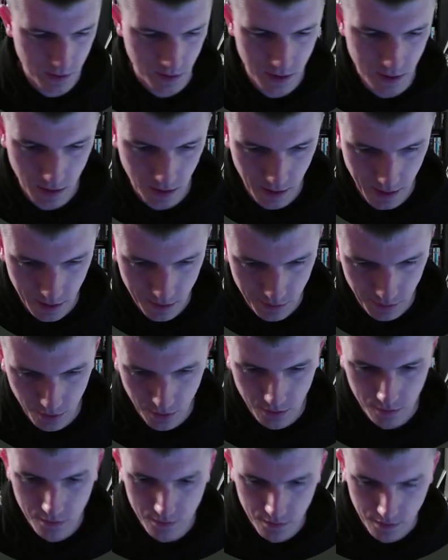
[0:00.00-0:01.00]
Delightful.
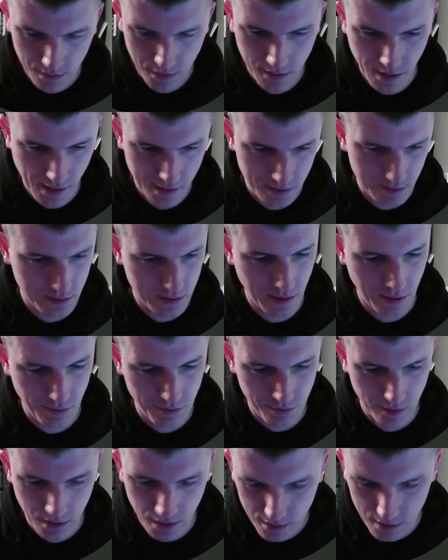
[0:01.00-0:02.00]
That's
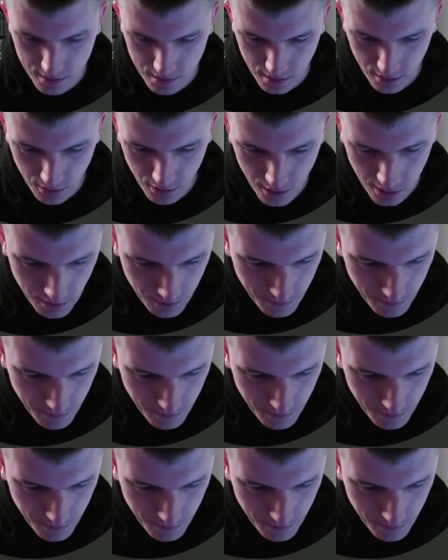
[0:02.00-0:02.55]
definitely a secret.